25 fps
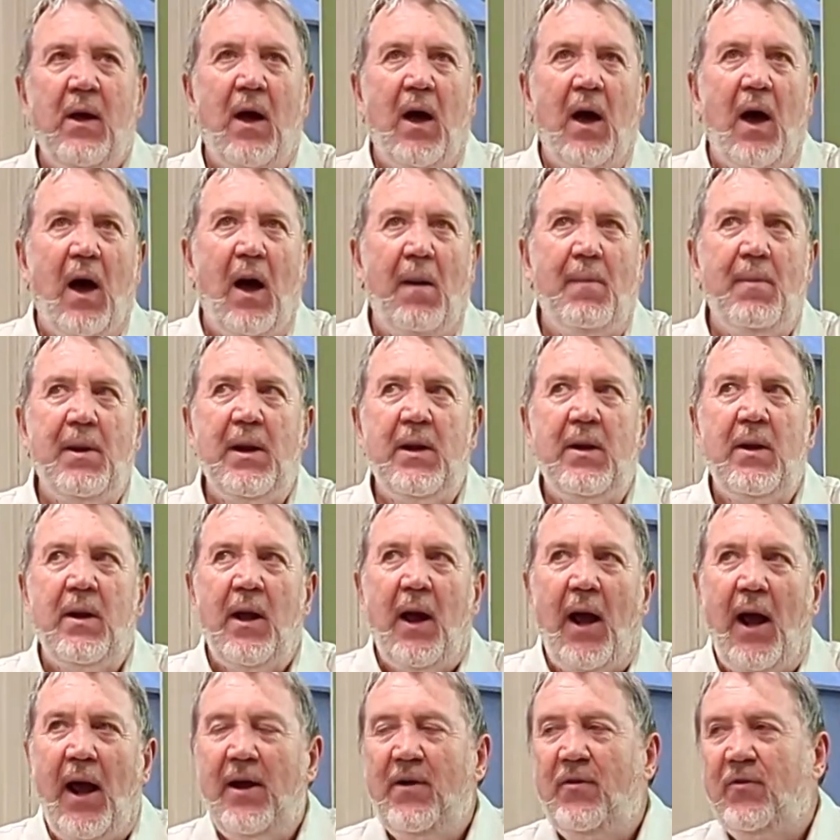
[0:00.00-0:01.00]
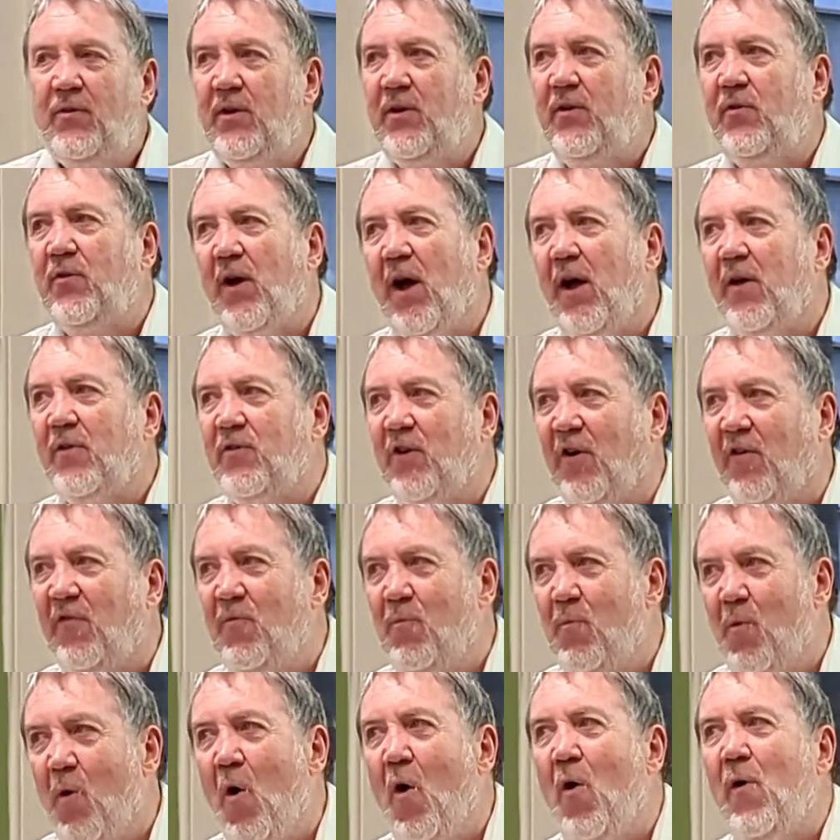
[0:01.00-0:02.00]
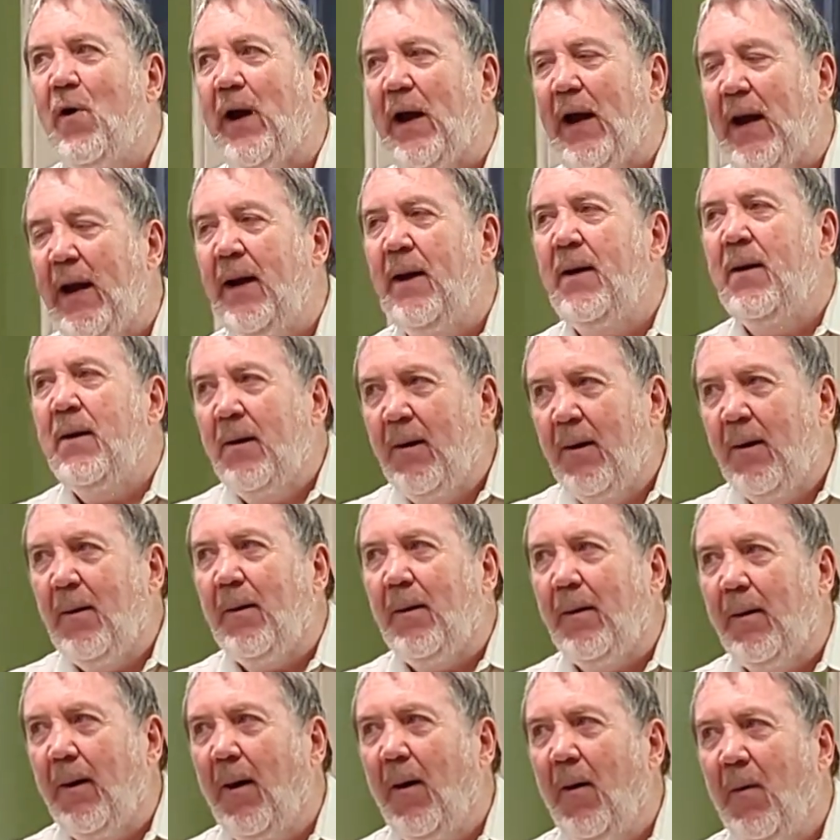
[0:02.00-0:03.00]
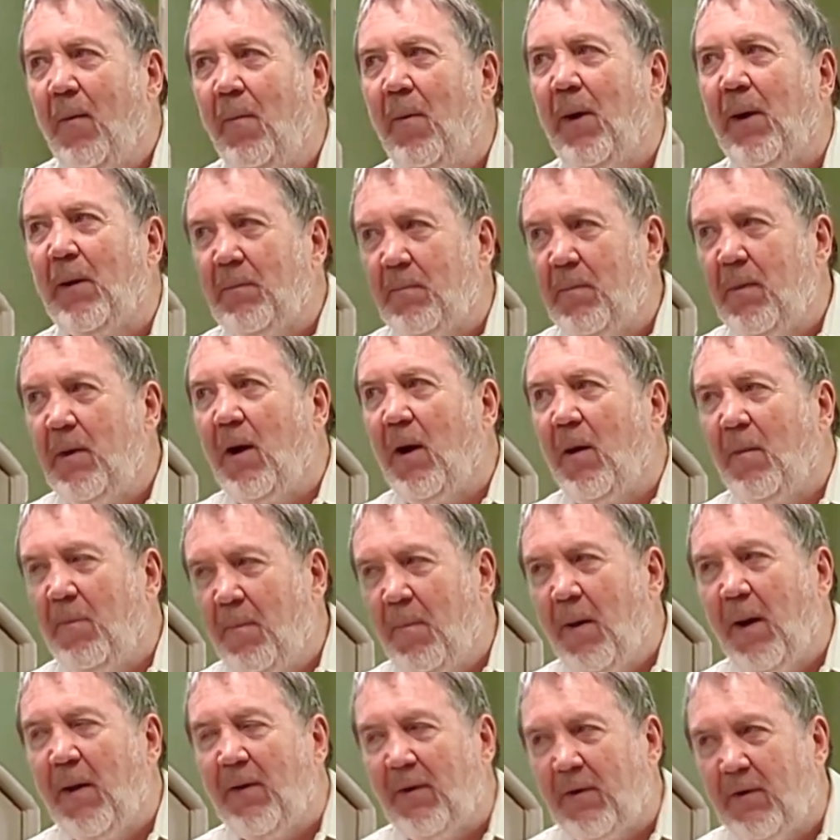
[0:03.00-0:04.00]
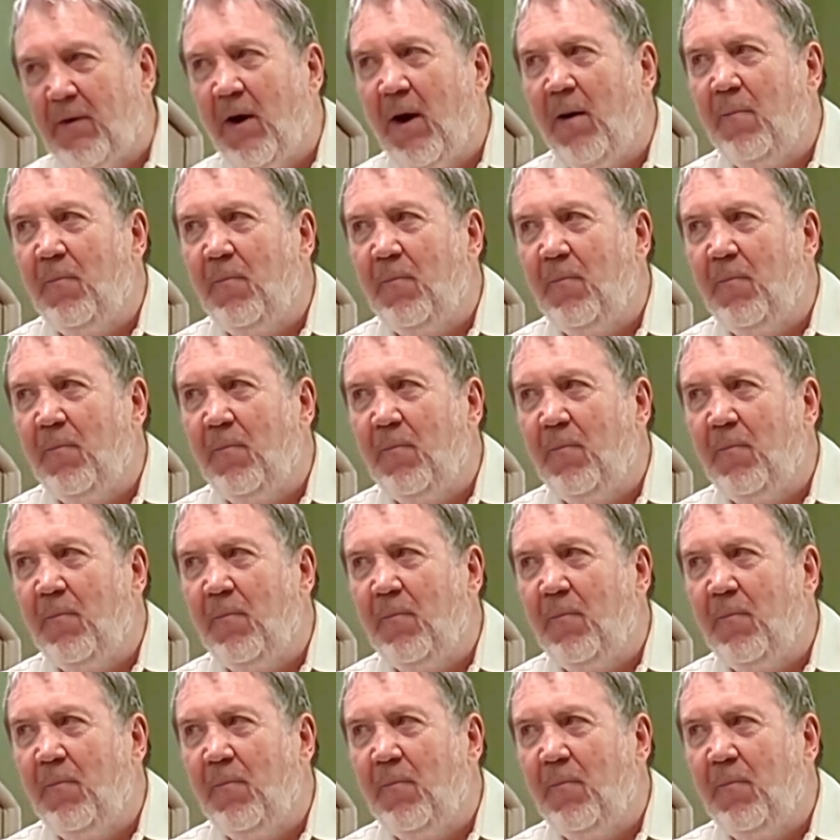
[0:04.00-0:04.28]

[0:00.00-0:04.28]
I mean Hastie starts off walking, you know, but you know by the time we